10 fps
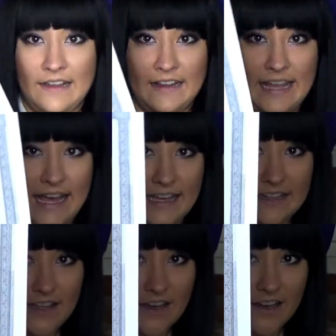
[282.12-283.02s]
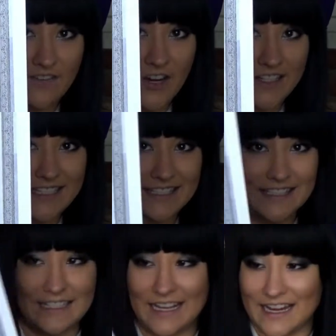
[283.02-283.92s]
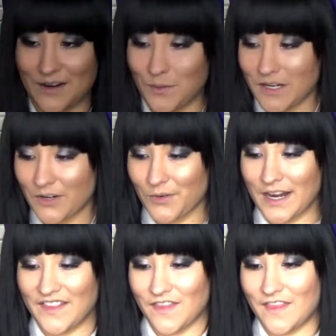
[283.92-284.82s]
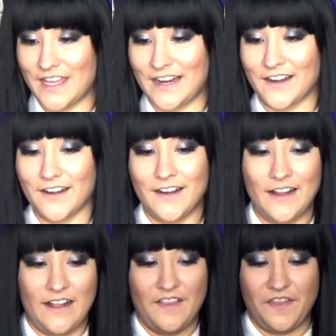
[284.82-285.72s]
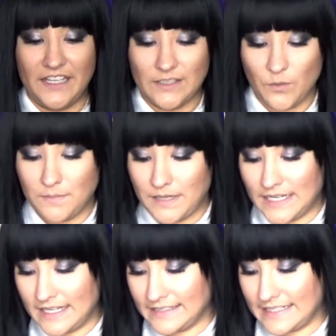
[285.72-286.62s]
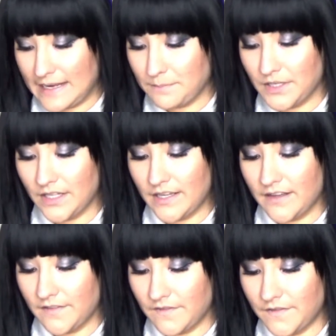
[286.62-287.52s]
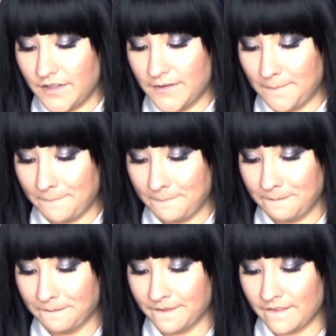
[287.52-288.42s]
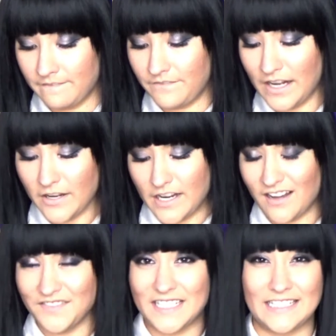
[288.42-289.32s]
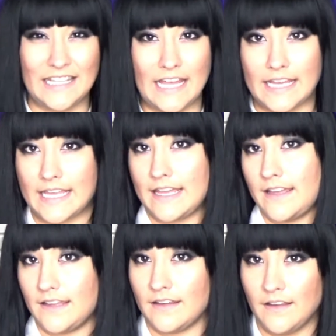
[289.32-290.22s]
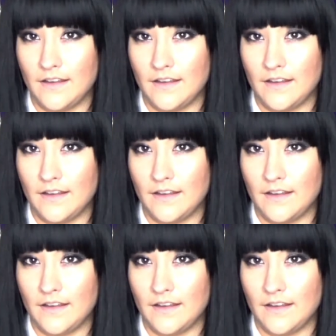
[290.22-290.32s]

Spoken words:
catalog of artistic hair work right there. This would be an example of very often like a